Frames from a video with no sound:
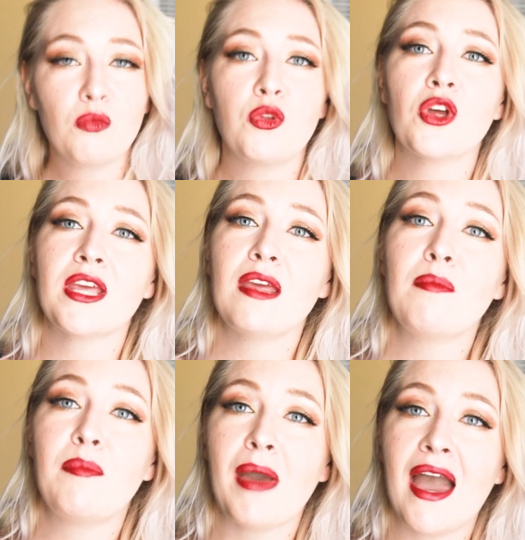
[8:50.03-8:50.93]

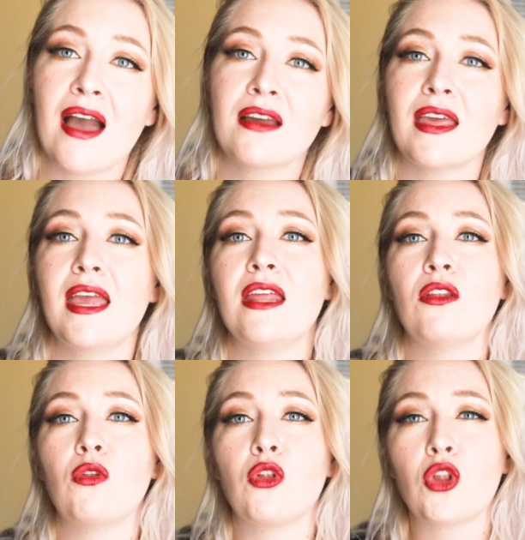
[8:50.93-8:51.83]
looking back
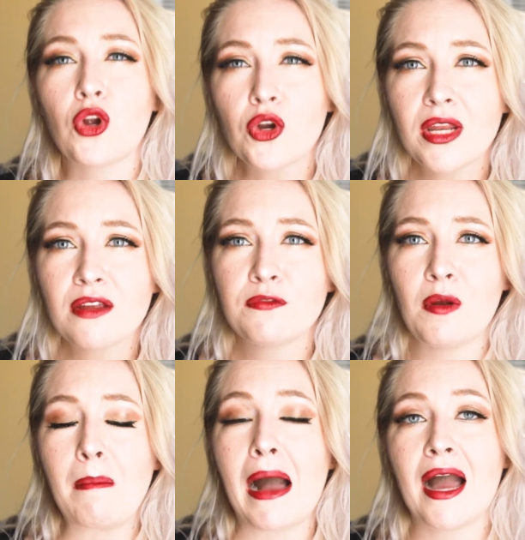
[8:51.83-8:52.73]
and learning
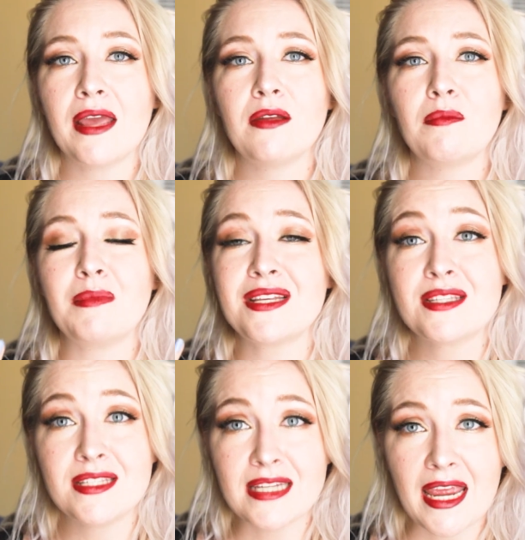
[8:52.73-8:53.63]
from my
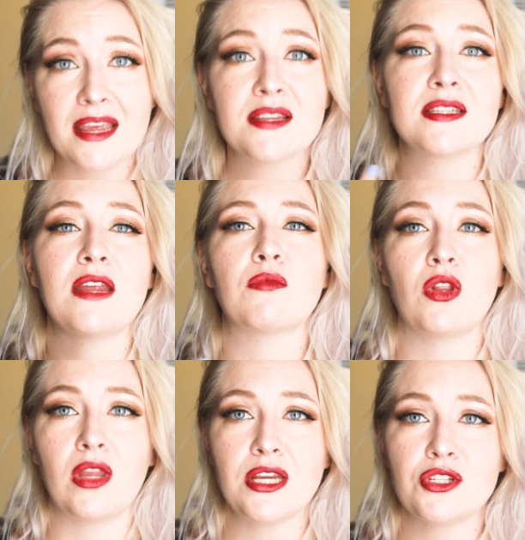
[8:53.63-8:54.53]
mistakes and
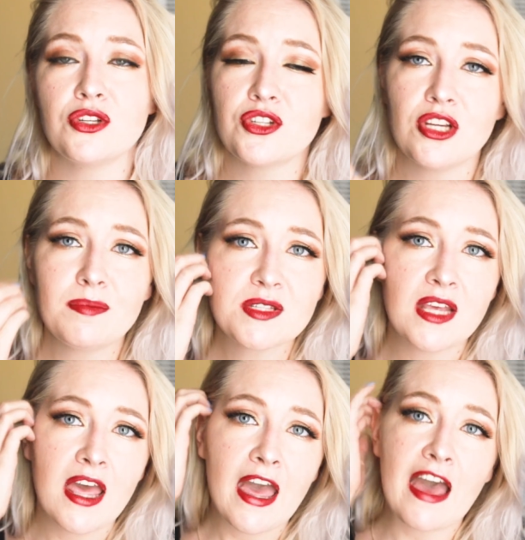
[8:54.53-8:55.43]
relationships